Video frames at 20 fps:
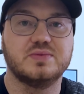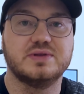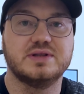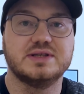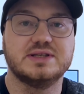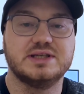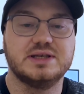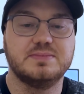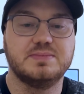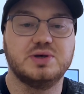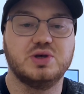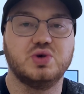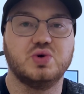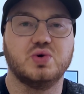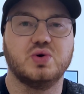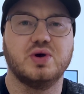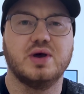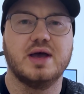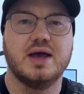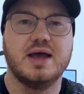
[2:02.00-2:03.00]
with the CPU.
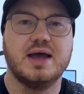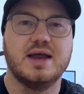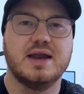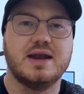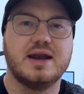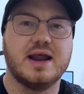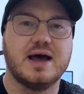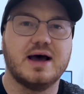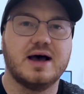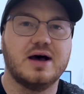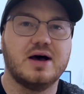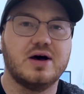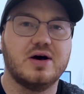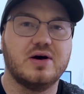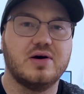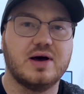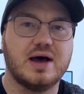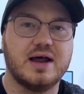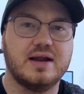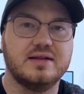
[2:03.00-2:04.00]

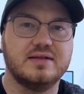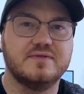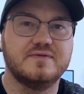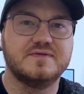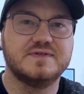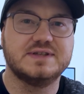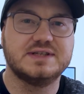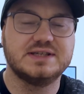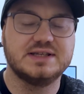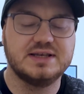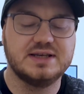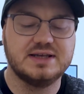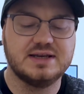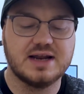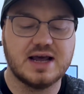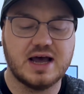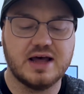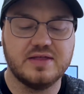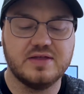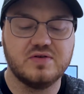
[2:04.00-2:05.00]
Now, I've
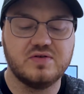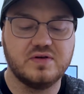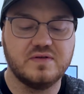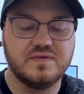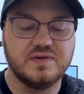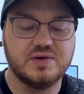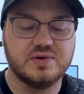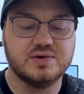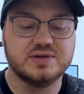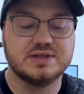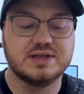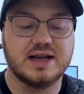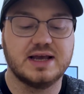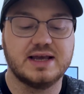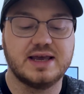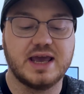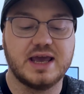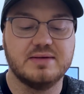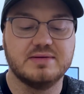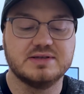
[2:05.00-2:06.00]
seen other reviewers like
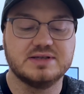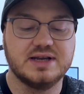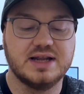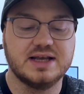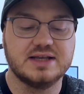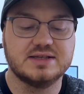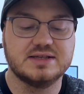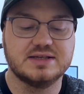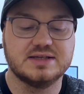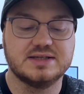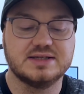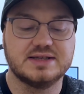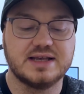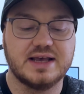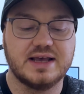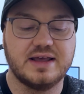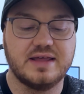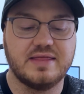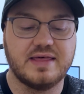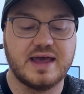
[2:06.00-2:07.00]
Gamers Nexus
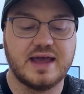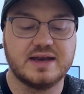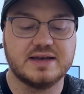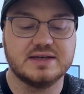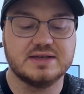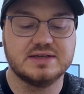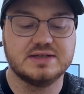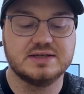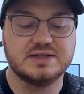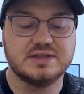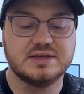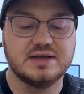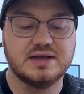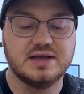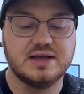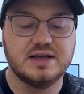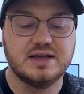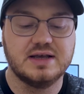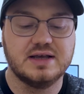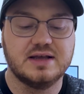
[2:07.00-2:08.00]
say that
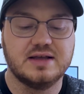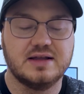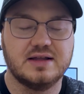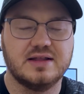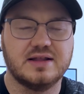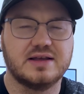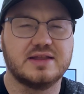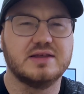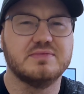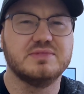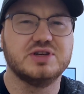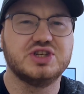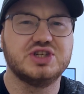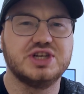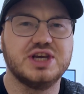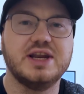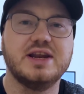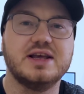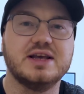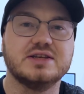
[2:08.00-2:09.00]
like the
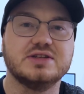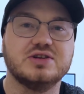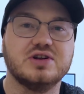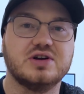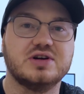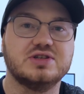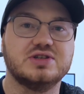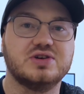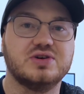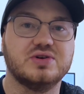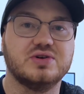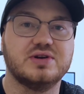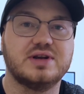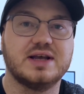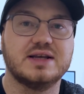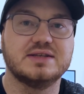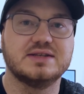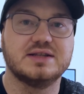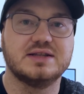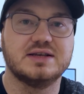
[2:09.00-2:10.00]
machining is not as good
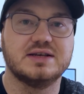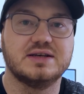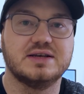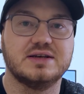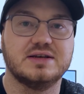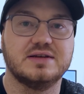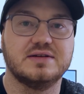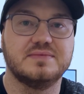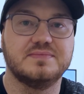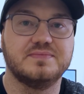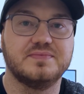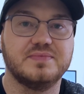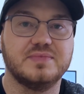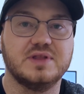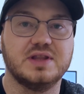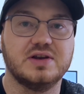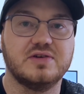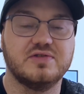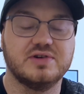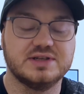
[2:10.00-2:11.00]
as the
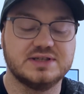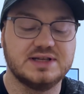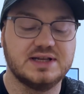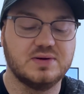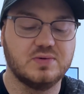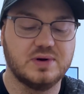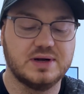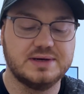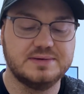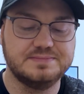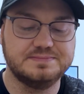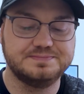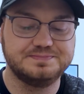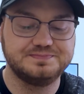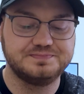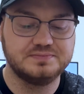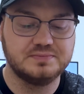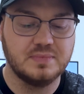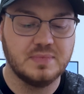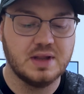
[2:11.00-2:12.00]
Grizzly one,
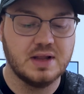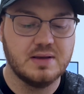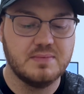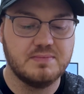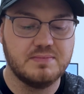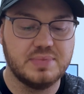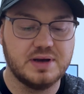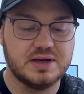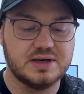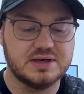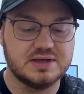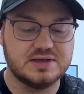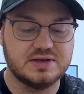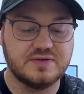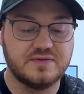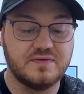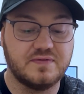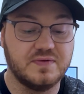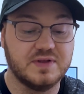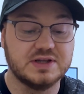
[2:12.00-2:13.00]
but
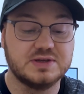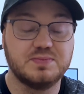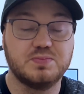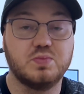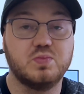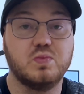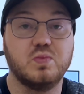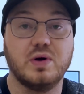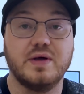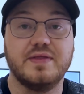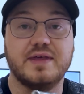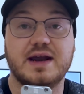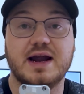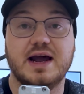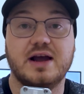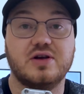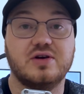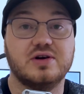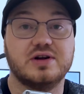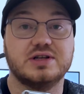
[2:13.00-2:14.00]
this one that
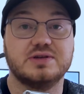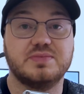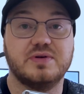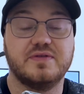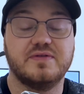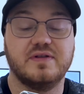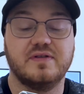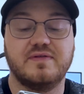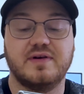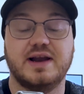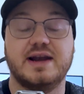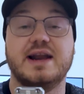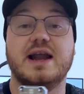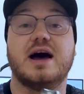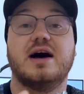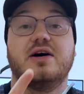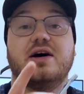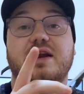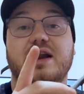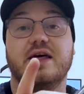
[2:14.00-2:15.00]
I've got is perfectly fine.
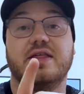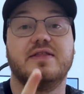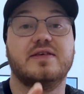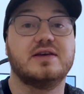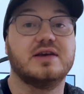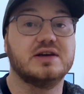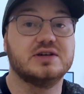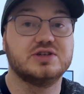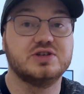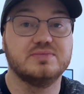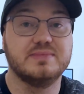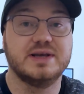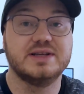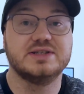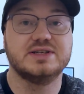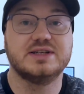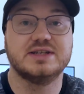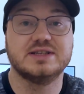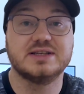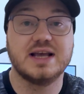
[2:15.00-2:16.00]
Now, another thing I should
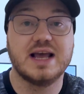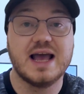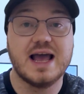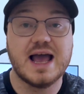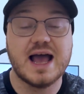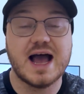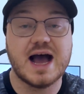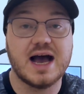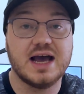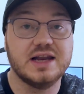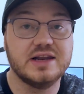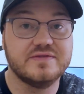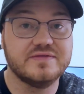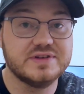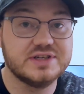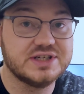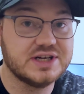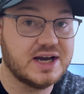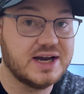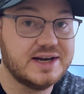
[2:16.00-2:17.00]
mention is I live
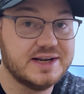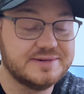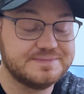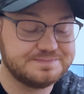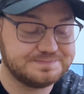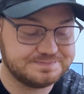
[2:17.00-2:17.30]
in China,